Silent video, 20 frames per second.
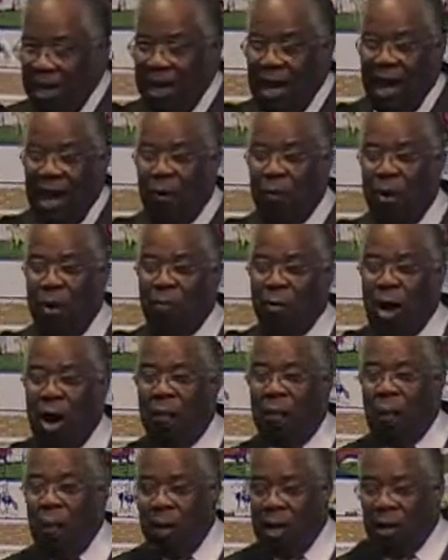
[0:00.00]
And we
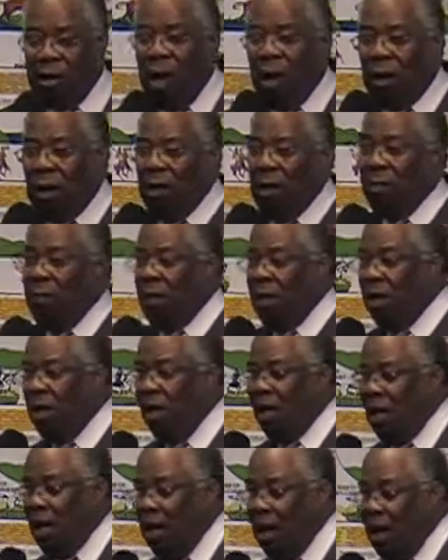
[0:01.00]
brought them, and we taught them, and,
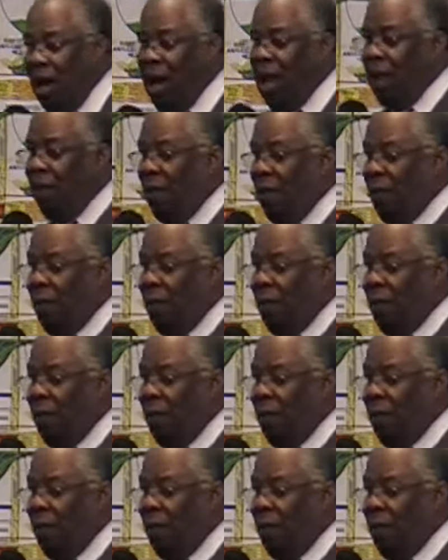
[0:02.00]
and